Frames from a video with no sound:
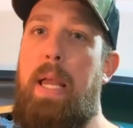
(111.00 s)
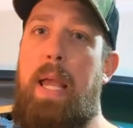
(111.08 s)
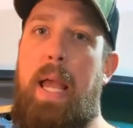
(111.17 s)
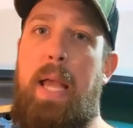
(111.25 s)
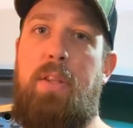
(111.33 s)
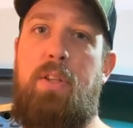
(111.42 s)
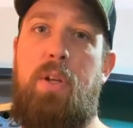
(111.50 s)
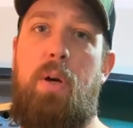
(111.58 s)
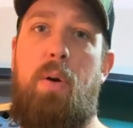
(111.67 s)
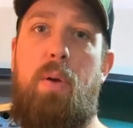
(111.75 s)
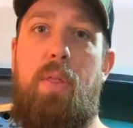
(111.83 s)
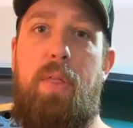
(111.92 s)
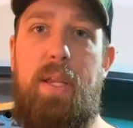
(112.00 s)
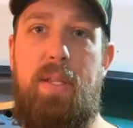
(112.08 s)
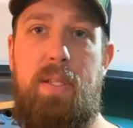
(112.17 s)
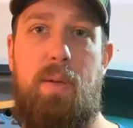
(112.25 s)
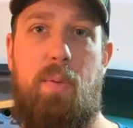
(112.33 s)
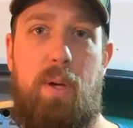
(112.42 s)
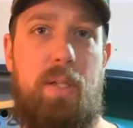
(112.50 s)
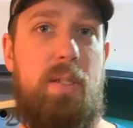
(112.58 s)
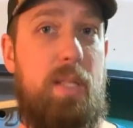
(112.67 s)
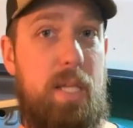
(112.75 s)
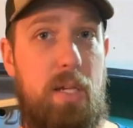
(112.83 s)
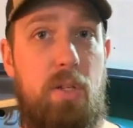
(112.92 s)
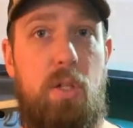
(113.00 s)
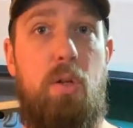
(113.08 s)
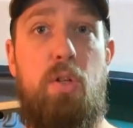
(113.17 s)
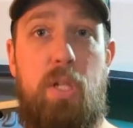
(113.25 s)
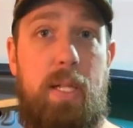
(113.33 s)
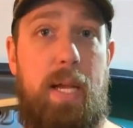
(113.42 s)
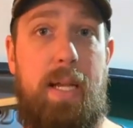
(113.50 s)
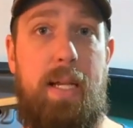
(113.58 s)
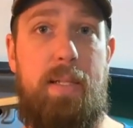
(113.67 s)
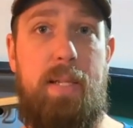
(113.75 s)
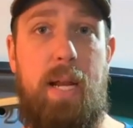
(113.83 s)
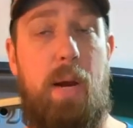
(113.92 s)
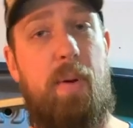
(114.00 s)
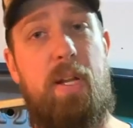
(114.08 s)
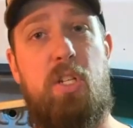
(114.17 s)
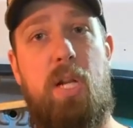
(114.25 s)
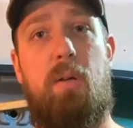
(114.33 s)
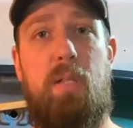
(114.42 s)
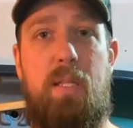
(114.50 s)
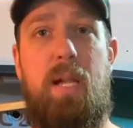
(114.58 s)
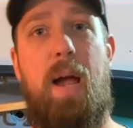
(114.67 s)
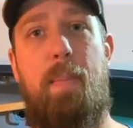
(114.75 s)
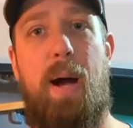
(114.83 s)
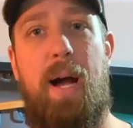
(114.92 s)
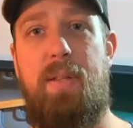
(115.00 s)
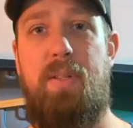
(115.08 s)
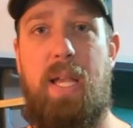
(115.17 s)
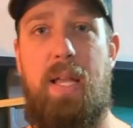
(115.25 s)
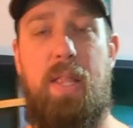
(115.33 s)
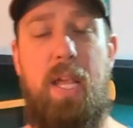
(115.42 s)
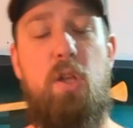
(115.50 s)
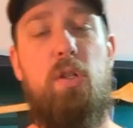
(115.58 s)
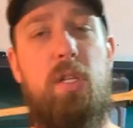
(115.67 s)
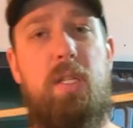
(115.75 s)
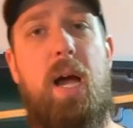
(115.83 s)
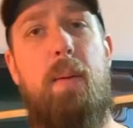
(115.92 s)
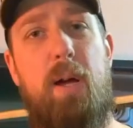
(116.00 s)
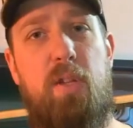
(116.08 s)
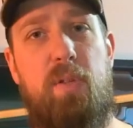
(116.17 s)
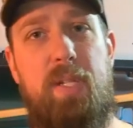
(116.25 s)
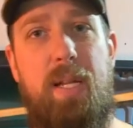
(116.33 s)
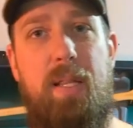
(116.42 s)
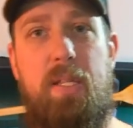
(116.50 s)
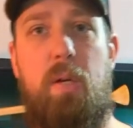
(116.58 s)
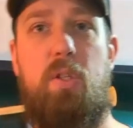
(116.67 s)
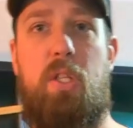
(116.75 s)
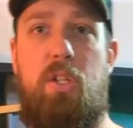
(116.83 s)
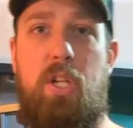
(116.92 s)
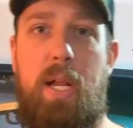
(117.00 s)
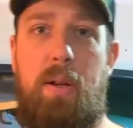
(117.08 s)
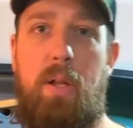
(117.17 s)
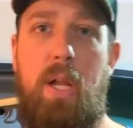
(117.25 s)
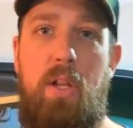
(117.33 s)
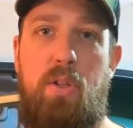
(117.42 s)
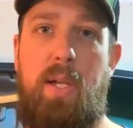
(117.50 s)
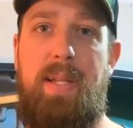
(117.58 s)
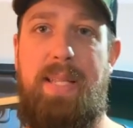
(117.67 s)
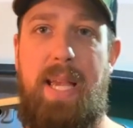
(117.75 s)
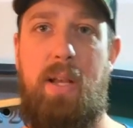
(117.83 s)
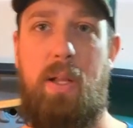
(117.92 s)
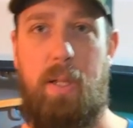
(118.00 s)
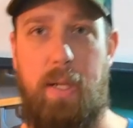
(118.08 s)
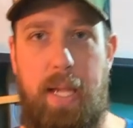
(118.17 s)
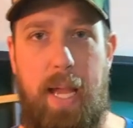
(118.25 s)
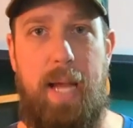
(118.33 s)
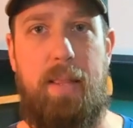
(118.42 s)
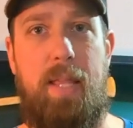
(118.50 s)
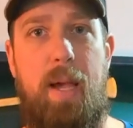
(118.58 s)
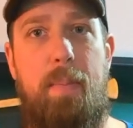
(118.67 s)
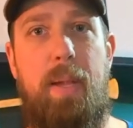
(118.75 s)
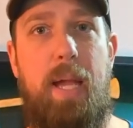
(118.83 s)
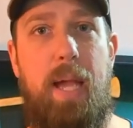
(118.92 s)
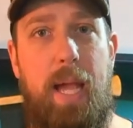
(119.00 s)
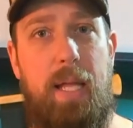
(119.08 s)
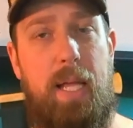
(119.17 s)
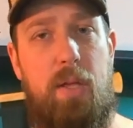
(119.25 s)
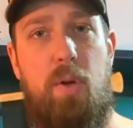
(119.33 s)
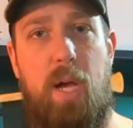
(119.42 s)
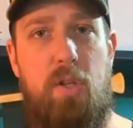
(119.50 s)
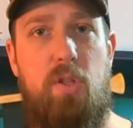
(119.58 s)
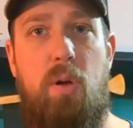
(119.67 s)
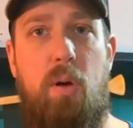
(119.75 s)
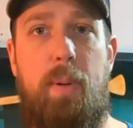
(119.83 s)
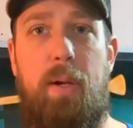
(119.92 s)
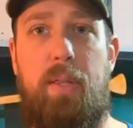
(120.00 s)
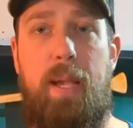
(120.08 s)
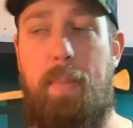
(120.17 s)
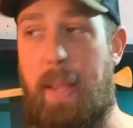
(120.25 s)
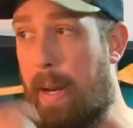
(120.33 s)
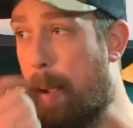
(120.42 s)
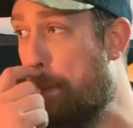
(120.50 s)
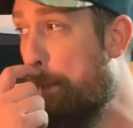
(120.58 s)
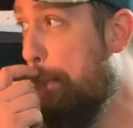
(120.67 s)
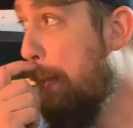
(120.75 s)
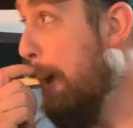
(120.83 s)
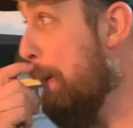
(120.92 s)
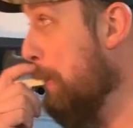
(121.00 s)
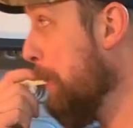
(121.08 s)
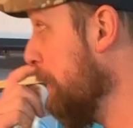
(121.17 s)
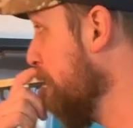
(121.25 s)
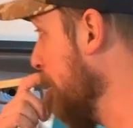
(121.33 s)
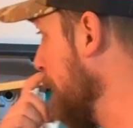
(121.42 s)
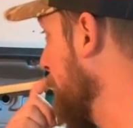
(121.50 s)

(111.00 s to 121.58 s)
And so this was the solution. Like I said, I reached out to Ty Boss, and thank you to Ty Boss for sending these out to the channel so I could take a look at them and let you guys know about them. And I'm a big fan.